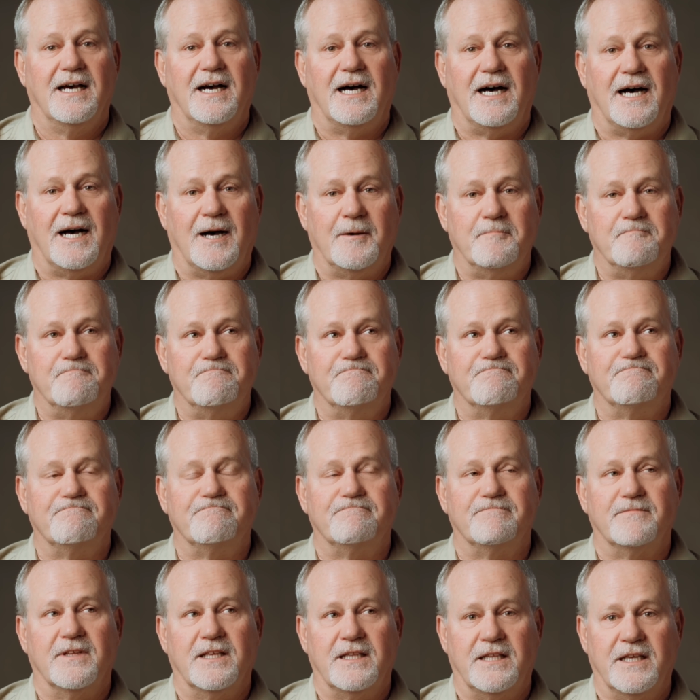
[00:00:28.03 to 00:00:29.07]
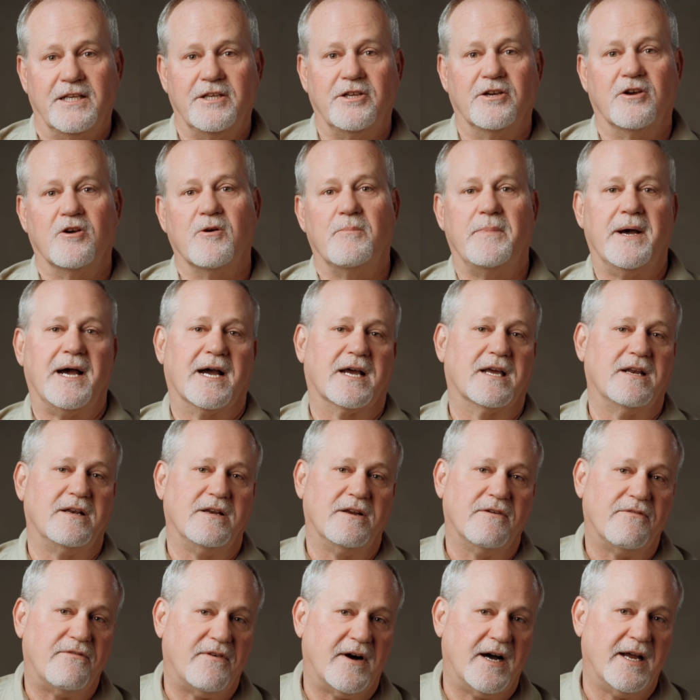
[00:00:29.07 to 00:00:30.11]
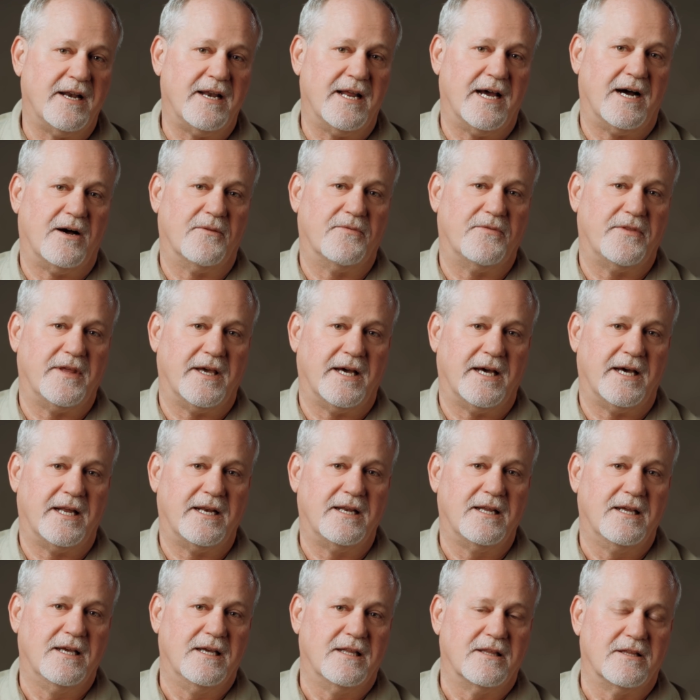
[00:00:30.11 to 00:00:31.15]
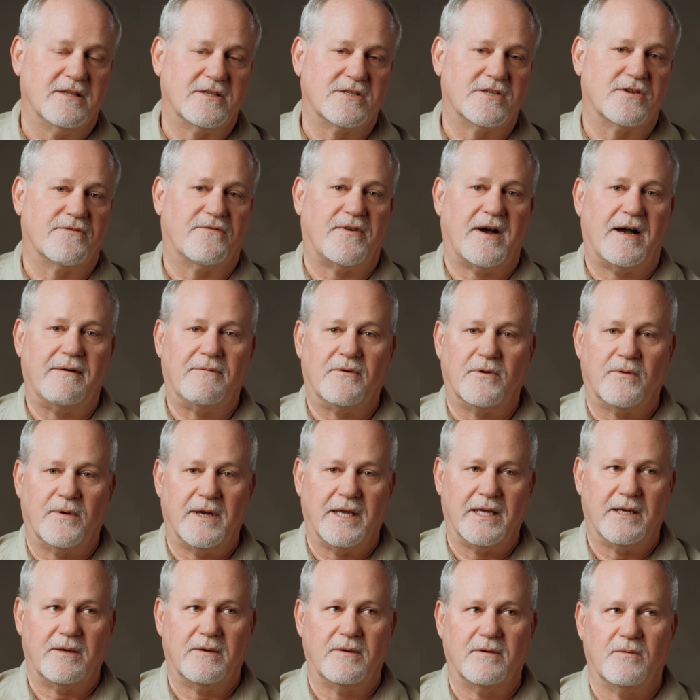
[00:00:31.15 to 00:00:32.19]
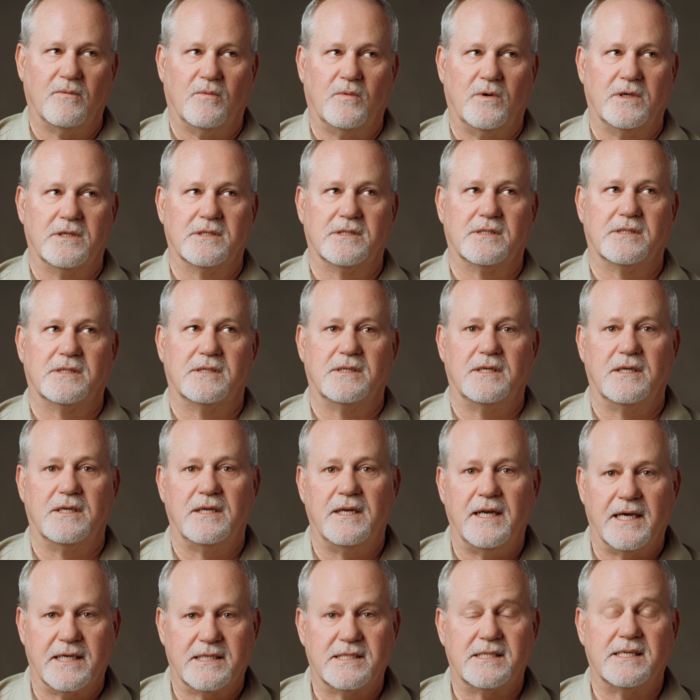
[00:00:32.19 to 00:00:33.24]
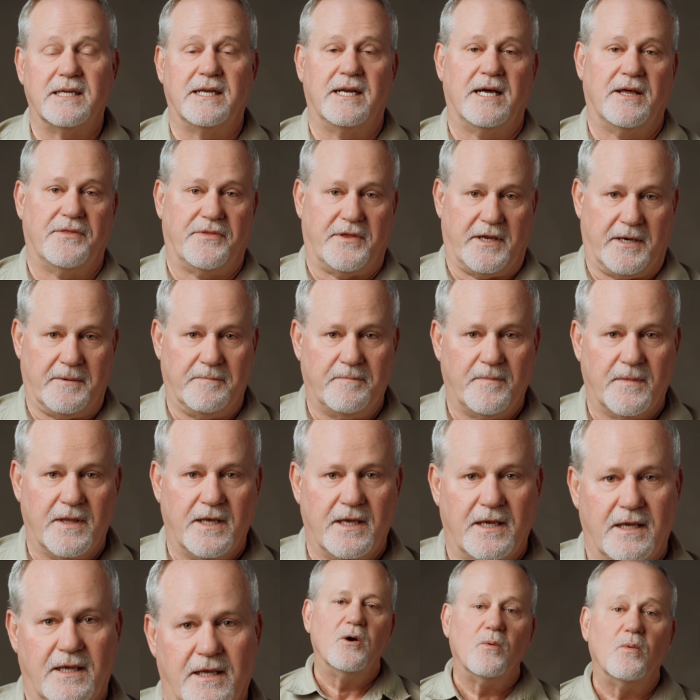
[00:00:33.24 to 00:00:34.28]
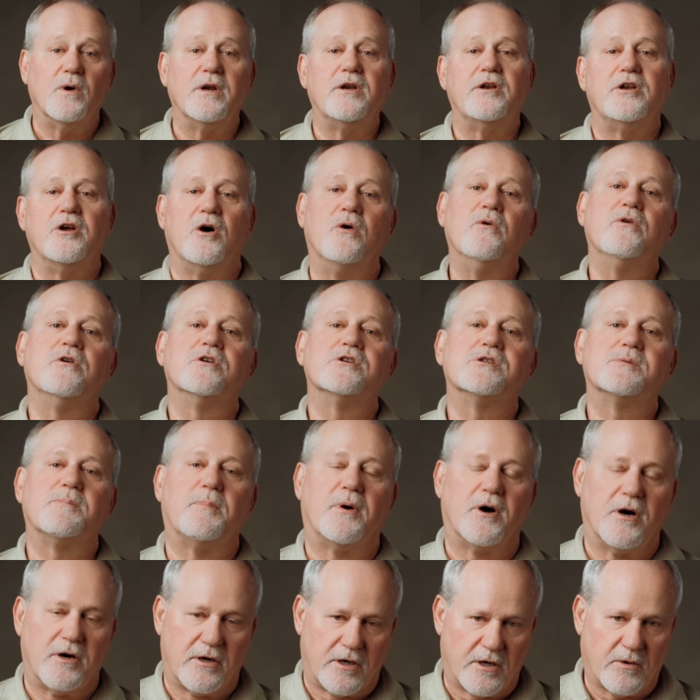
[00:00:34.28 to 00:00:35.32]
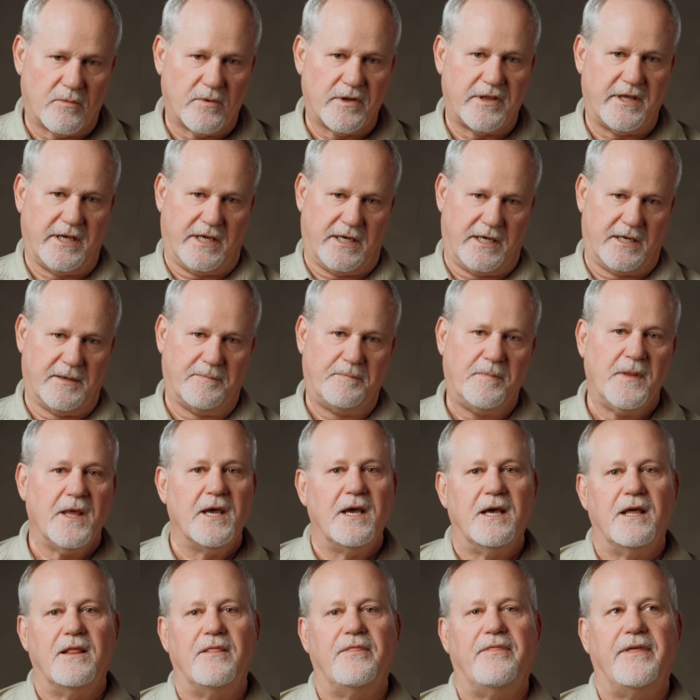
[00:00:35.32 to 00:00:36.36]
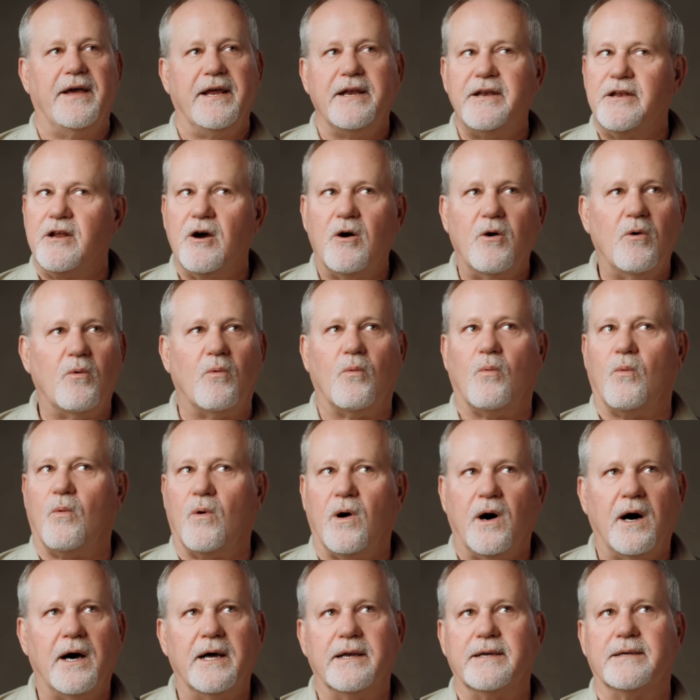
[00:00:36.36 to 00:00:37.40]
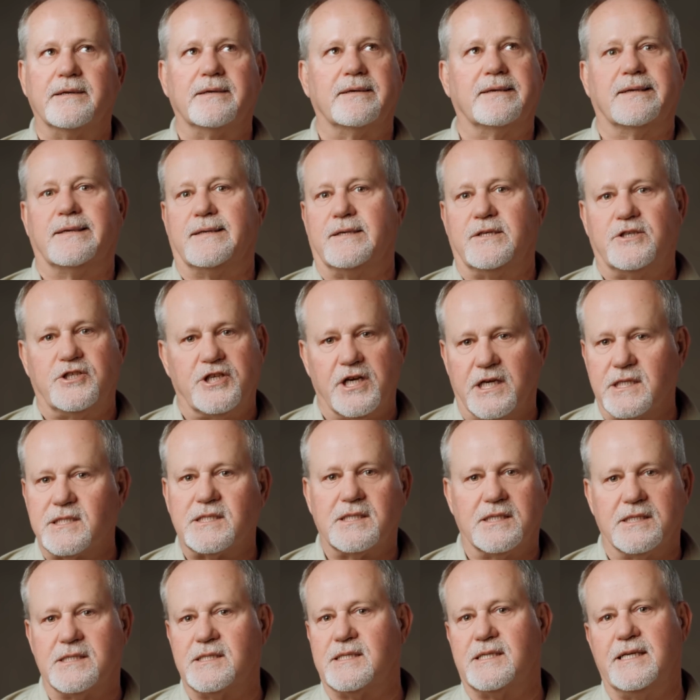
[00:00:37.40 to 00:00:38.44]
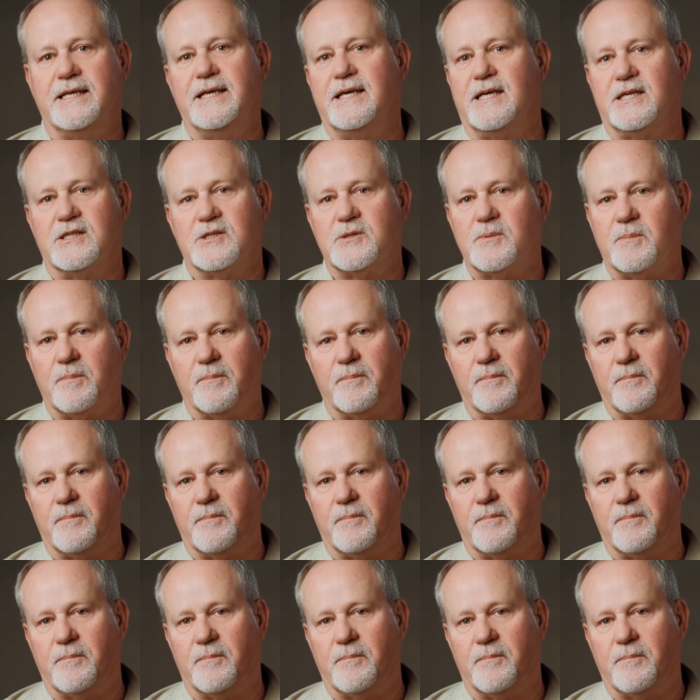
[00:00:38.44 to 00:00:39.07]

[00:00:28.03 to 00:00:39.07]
And then you go back and you find out that the survival rate was next to nothing. When donors partner with Eden, they don't want just to see us